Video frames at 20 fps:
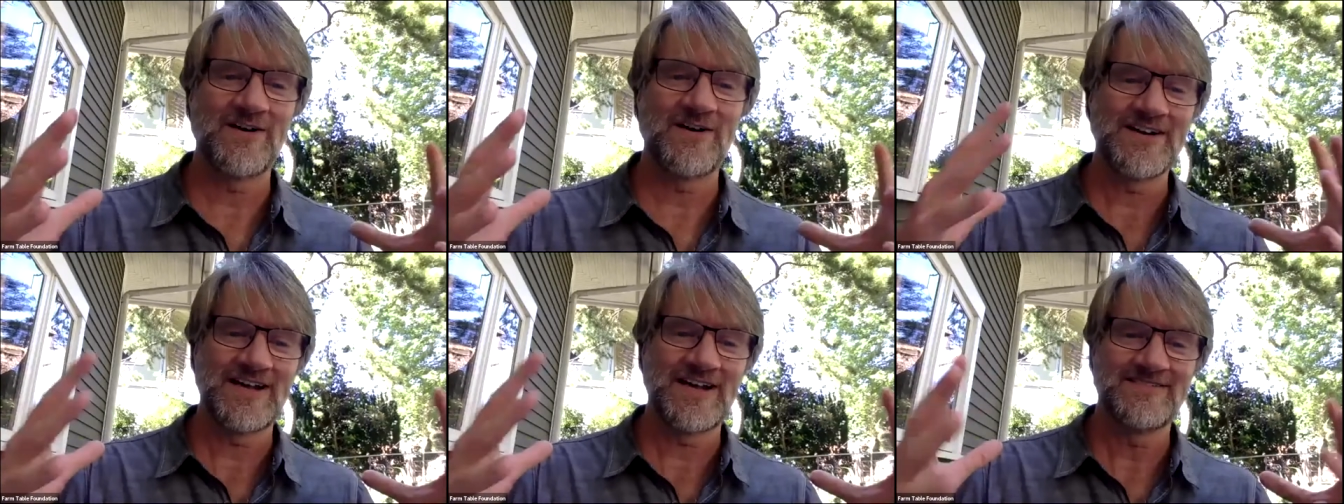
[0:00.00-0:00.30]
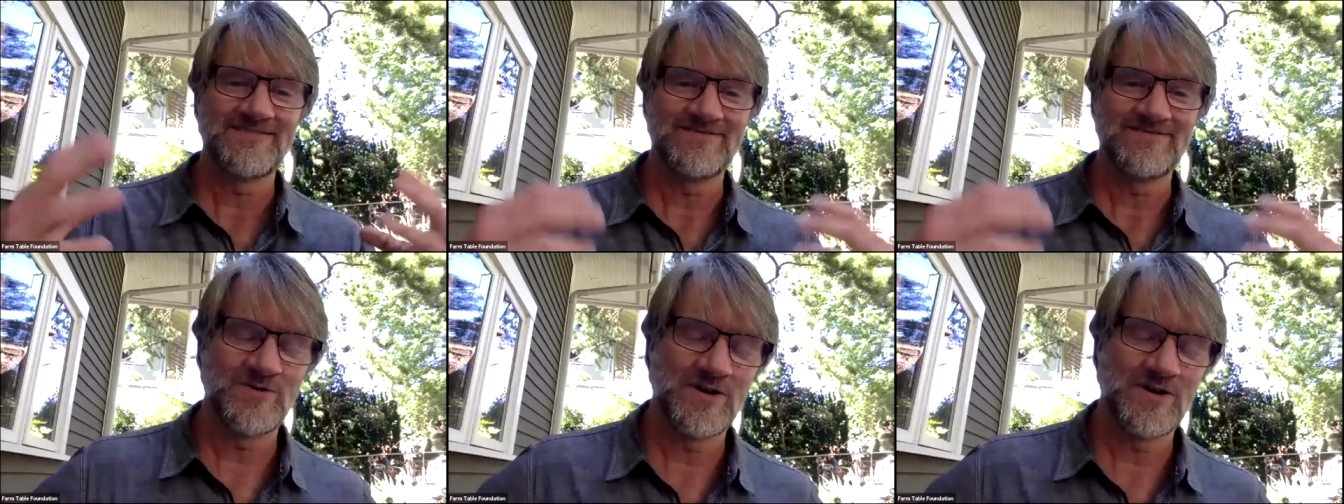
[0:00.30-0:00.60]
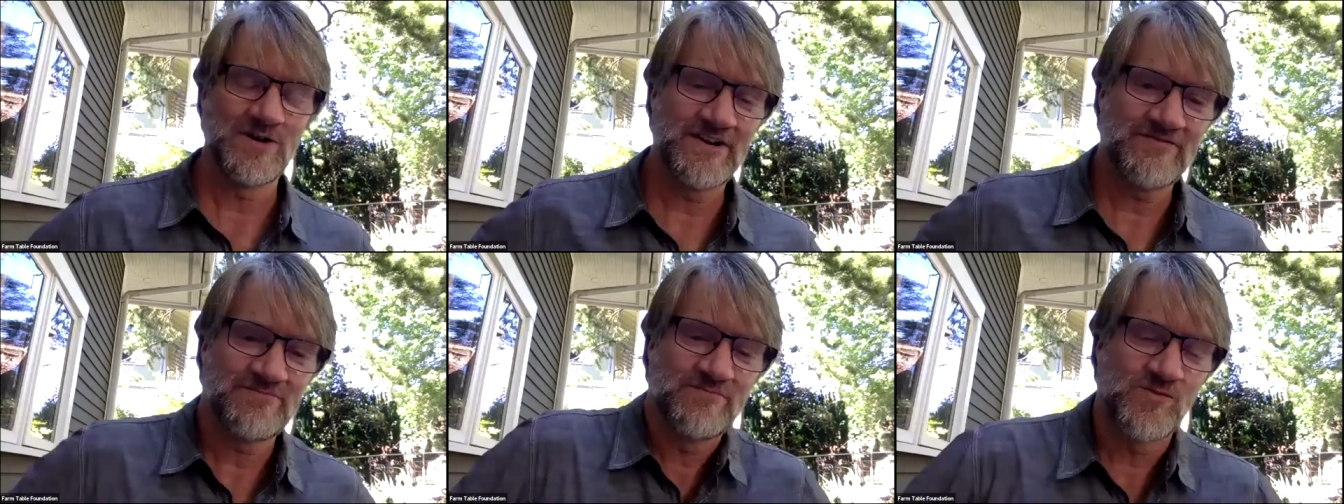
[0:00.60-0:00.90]
And what
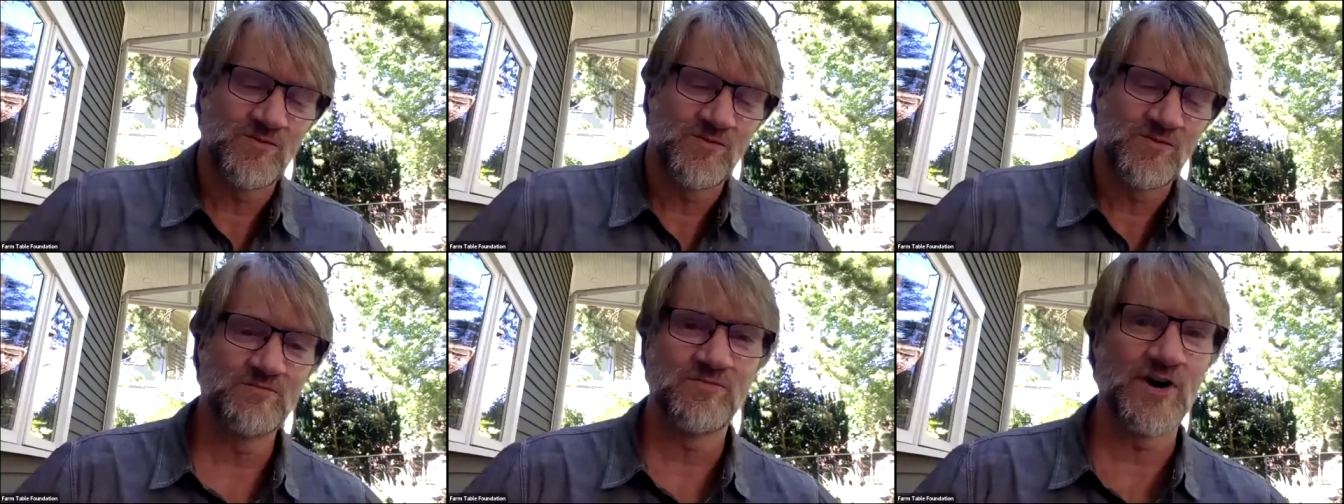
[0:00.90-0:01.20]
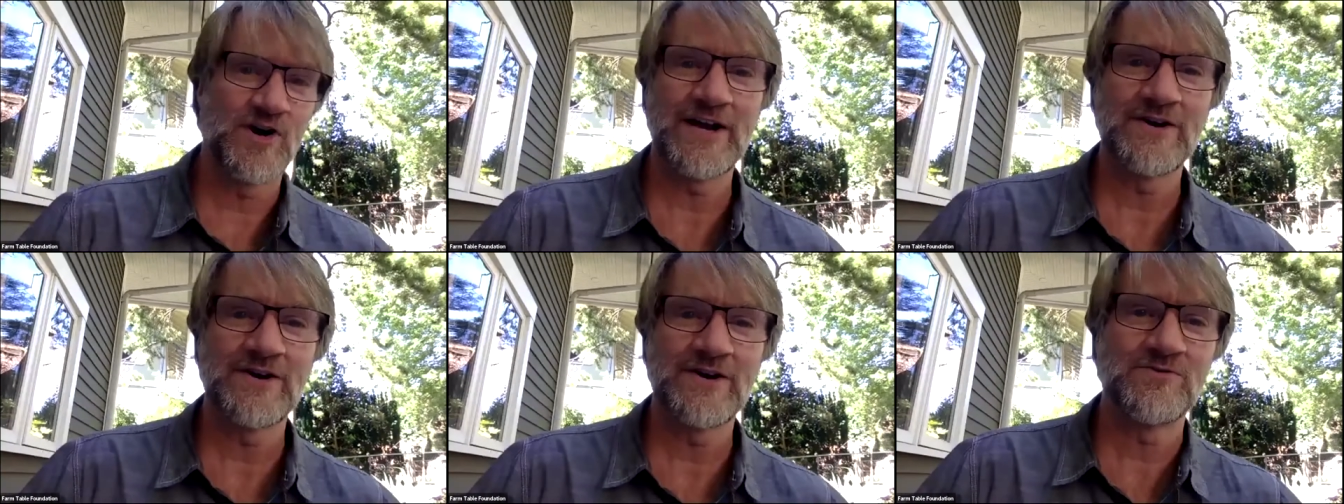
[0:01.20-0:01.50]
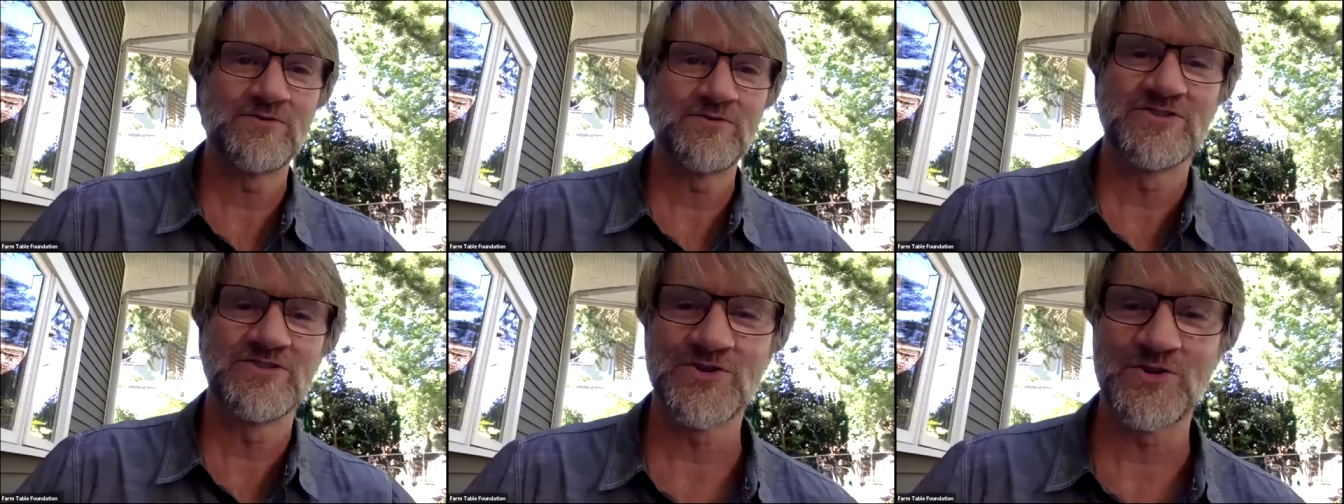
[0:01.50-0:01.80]
if bread
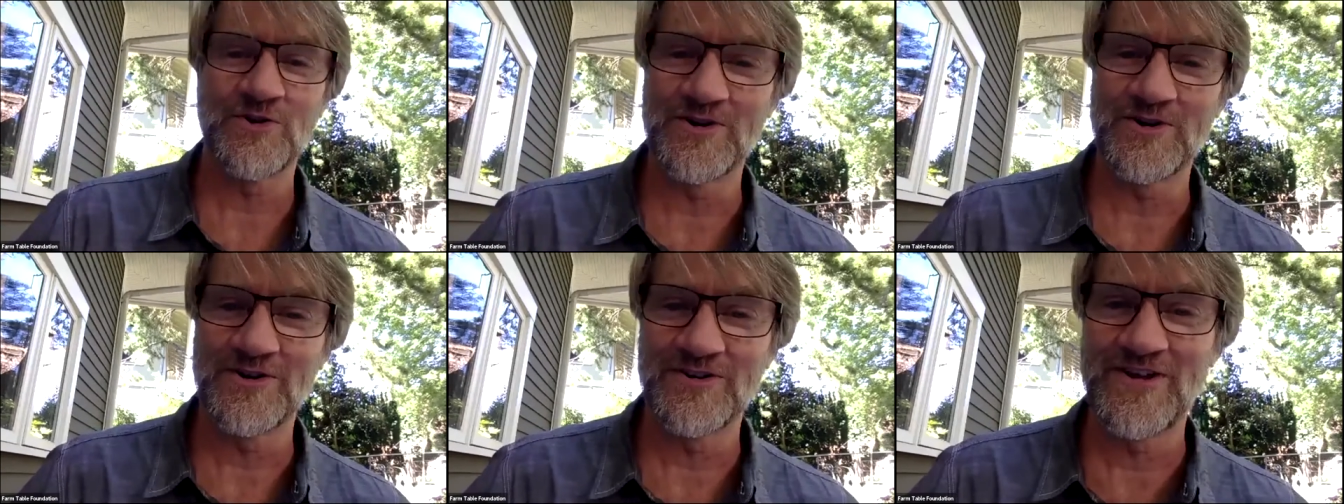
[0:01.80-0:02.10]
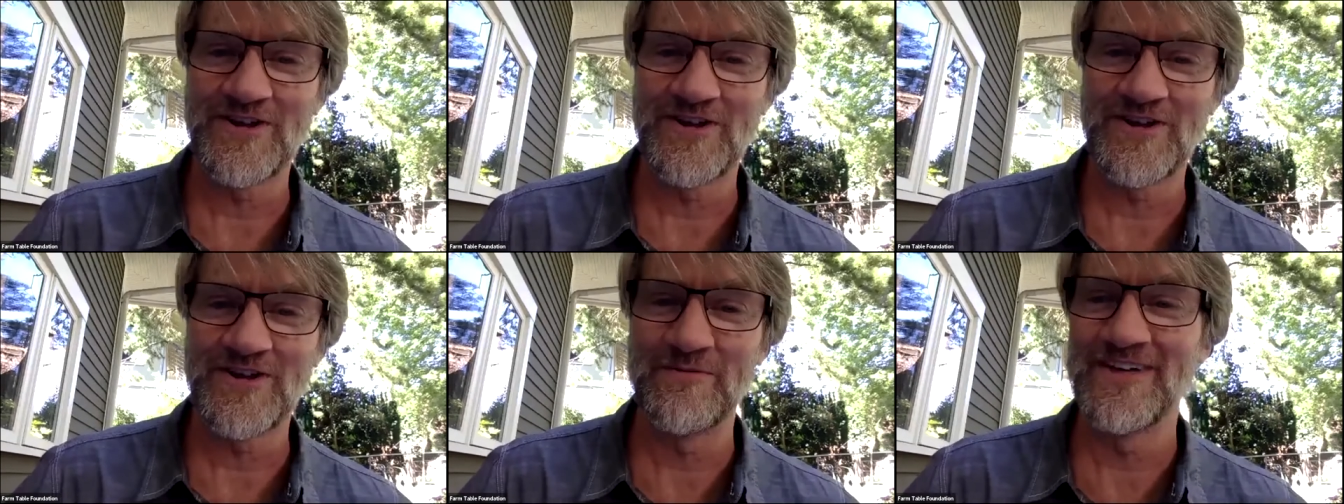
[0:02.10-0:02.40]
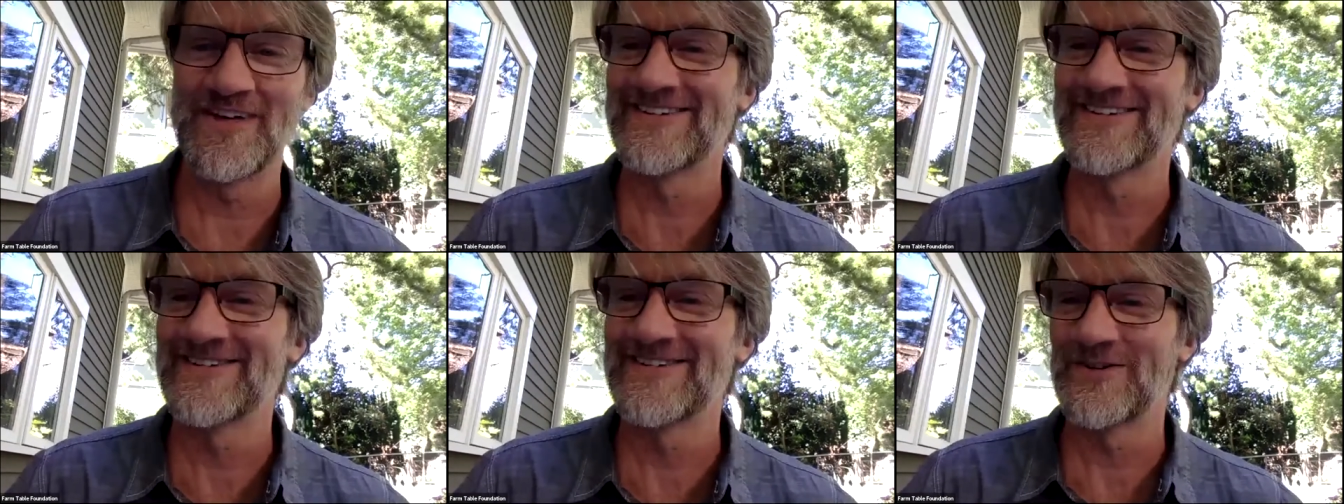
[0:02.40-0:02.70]
runs short or
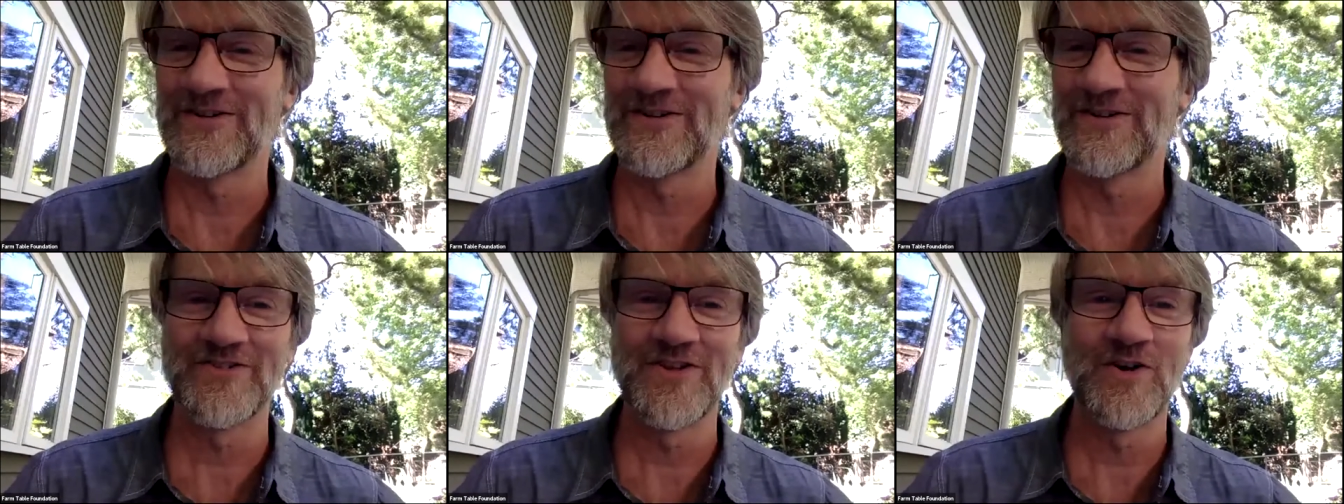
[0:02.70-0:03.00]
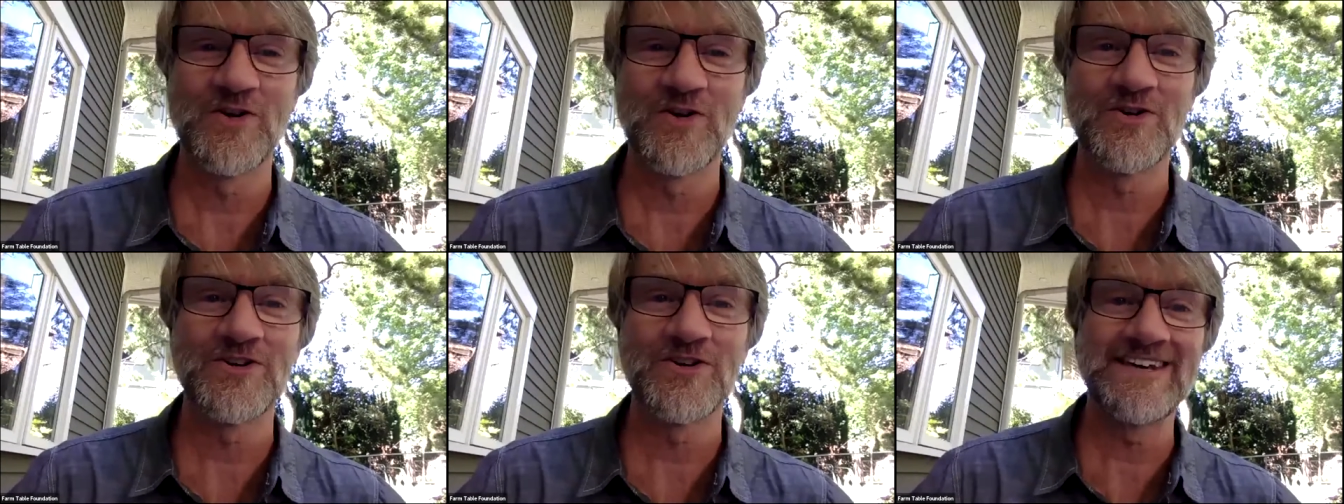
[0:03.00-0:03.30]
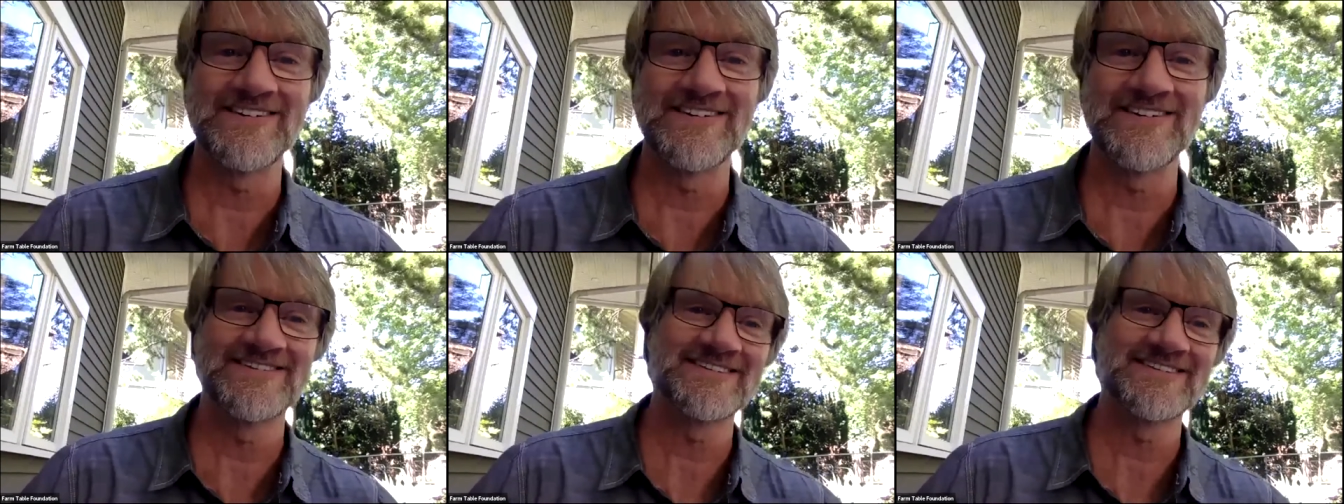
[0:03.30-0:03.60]
something? So there's no
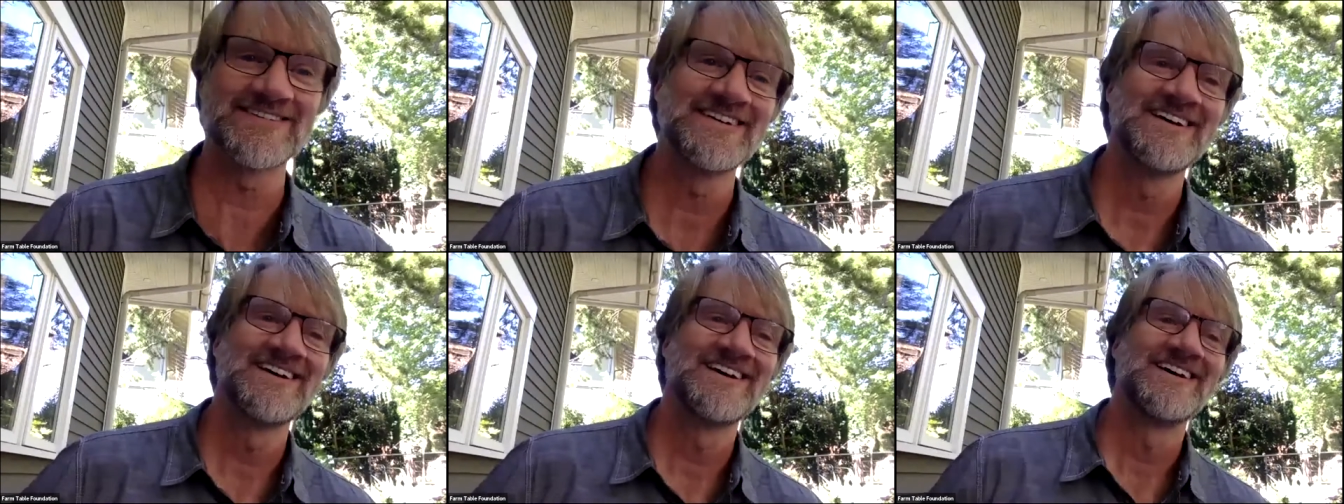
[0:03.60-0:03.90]
yeast.